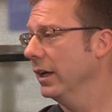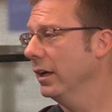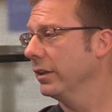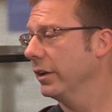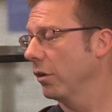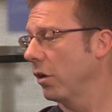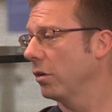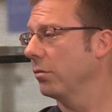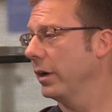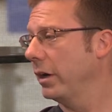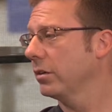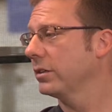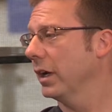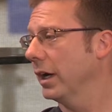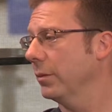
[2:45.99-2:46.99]
There are rare
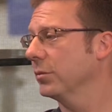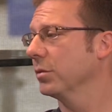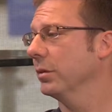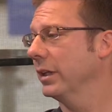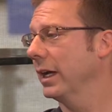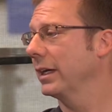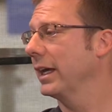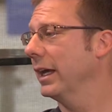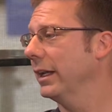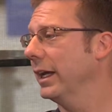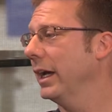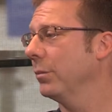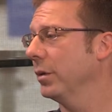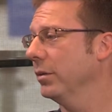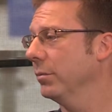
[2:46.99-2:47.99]
times when that can
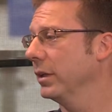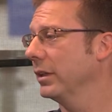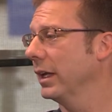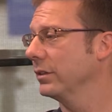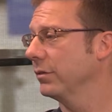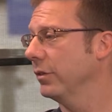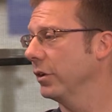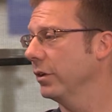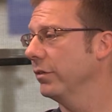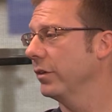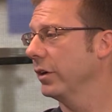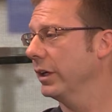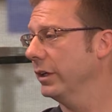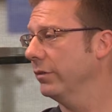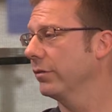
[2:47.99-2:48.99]
happen, but that's very,
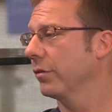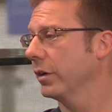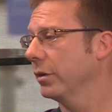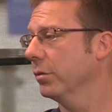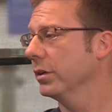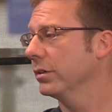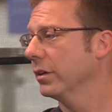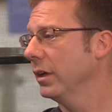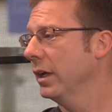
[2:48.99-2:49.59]
very infrequent.